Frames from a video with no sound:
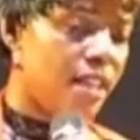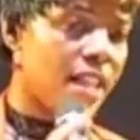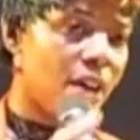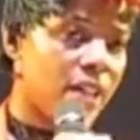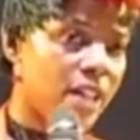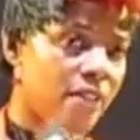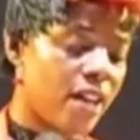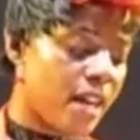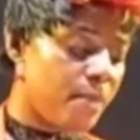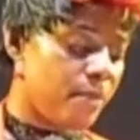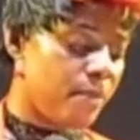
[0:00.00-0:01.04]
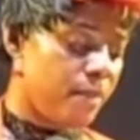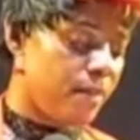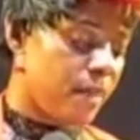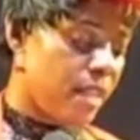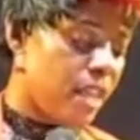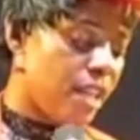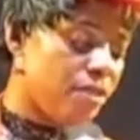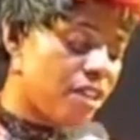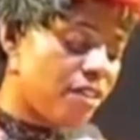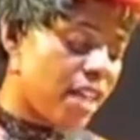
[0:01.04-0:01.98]
Now here I am, in
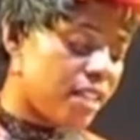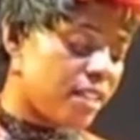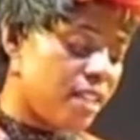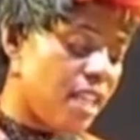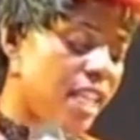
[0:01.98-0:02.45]
regret,